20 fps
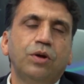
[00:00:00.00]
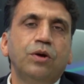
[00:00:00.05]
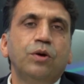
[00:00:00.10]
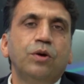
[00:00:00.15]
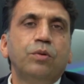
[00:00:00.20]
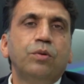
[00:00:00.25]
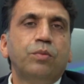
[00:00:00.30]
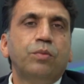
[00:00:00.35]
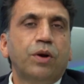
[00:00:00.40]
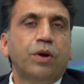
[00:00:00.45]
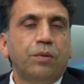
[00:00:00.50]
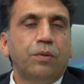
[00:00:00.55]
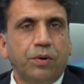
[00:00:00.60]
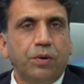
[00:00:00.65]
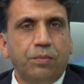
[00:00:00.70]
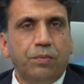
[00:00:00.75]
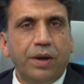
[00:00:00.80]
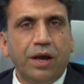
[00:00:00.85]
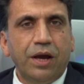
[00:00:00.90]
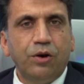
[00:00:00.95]
proper
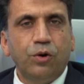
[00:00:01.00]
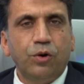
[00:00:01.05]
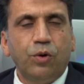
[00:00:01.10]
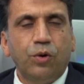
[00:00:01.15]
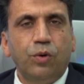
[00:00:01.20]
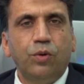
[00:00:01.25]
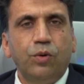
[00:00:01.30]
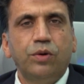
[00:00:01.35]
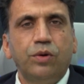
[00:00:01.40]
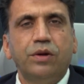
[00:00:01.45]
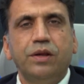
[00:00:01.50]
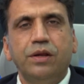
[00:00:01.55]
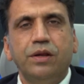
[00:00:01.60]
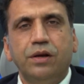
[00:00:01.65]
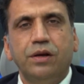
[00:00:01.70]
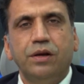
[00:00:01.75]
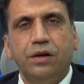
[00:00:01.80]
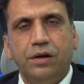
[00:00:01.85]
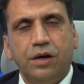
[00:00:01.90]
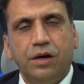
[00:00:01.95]
background, legal
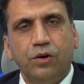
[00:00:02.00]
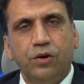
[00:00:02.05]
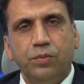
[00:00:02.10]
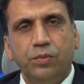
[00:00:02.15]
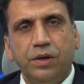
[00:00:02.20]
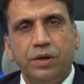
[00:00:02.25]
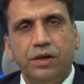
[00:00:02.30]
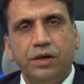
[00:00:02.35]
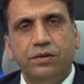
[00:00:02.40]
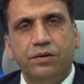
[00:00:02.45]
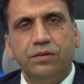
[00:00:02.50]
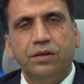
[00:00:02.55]
documents.